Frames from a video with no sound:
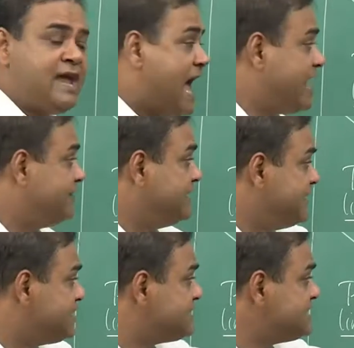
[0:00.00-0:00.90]
and
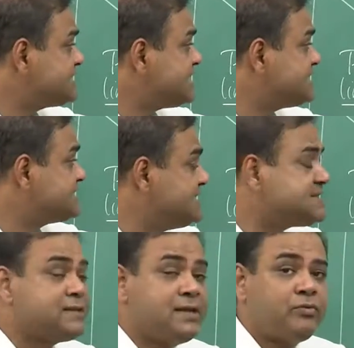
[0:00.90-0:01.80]
in this case
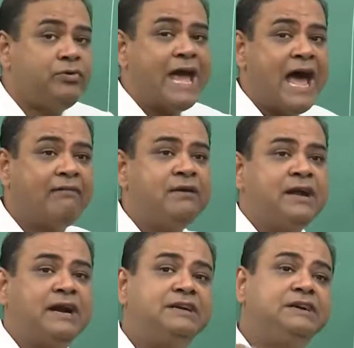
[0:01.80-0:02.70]
this liquid has
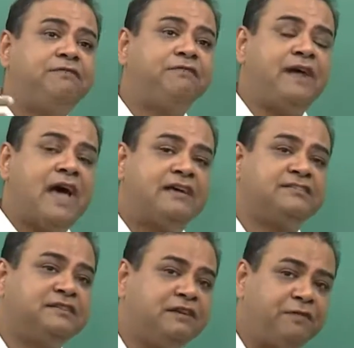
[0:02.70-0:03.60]

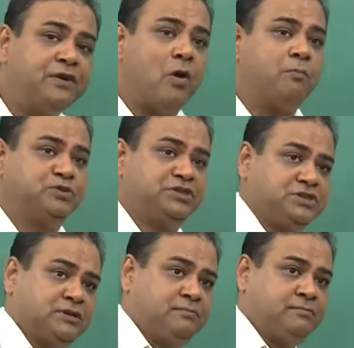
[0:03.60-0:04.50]
a different composition.